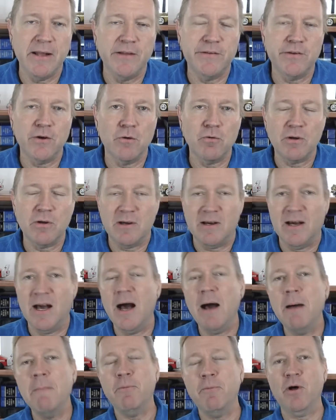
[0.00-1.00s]
and so
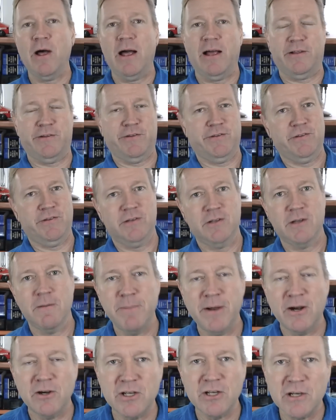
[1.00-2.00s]
complex
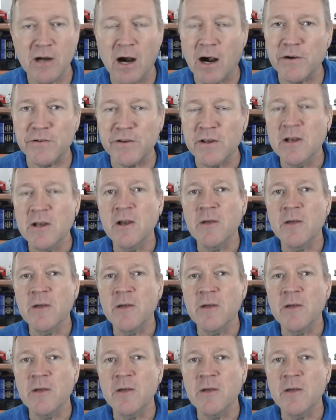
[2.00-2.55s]
compared to cars